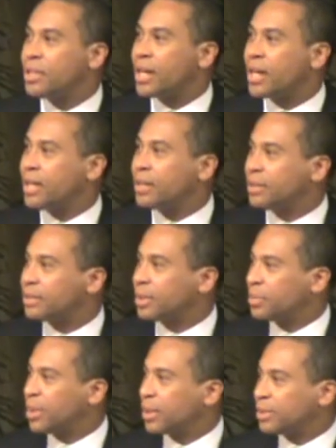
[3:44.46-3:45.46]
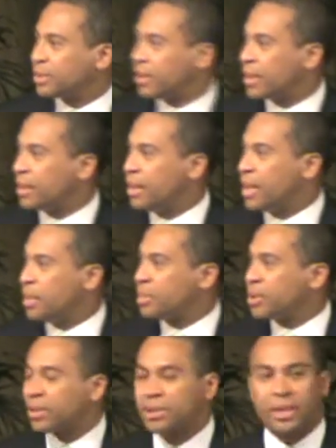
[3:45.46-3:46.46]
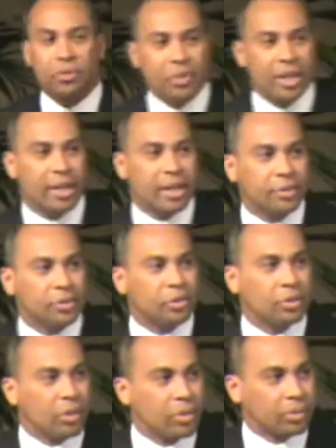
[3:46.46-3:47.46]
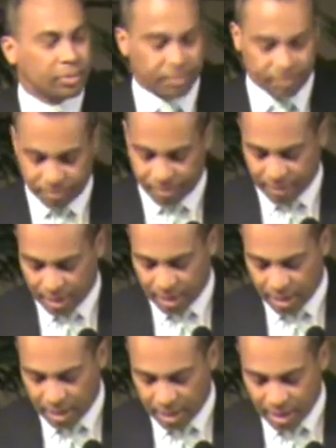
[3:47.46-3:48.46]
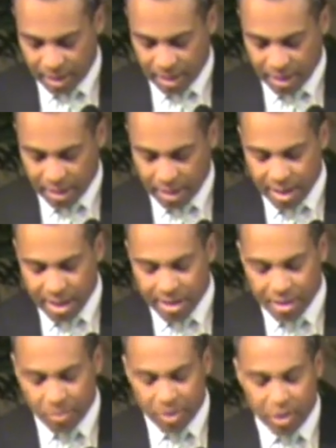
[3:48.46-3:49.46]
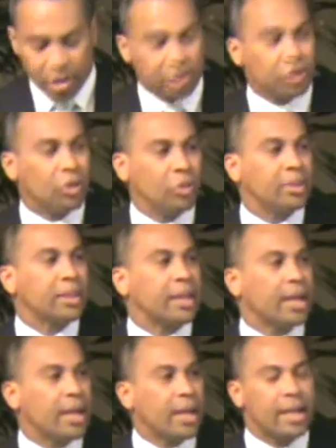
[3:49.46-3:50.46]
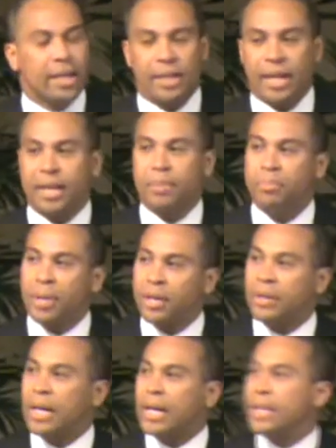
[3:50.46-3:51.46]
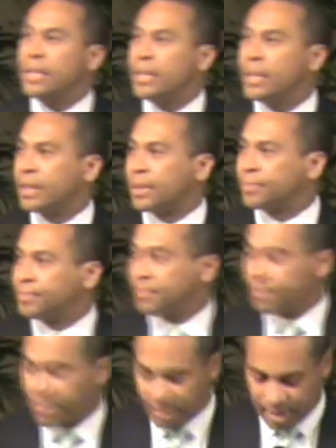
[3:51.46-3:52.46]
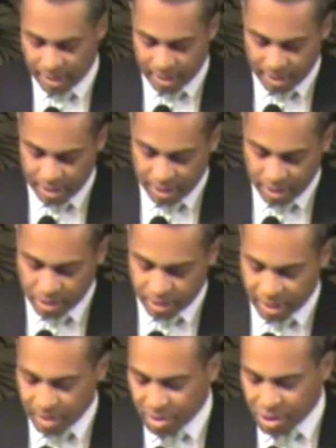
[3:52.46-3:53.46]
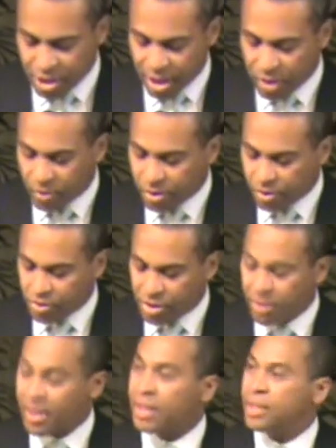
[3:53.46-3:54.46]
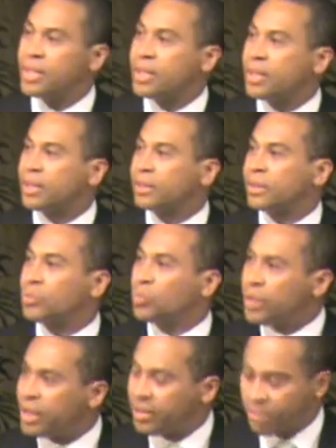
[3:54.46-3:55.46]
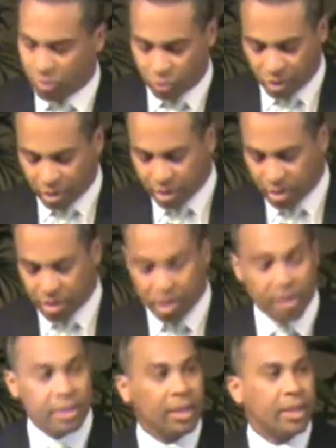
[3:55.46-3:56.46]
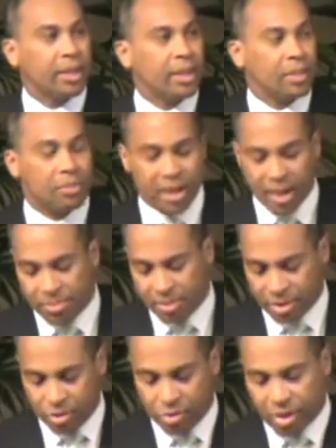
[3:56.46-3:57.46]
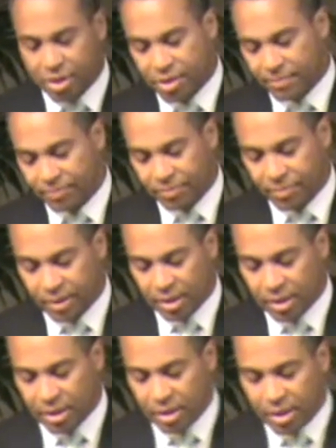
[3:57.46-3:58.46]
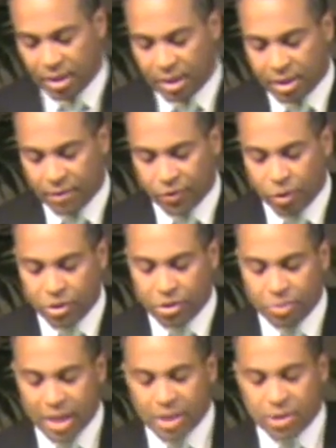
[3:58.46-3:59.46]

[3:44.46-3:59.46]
didn't end, as somebody said, because they ran out of stone. It ended because humankind had a better idea. So let me share with you some ideas that we have been working on in my administration. First,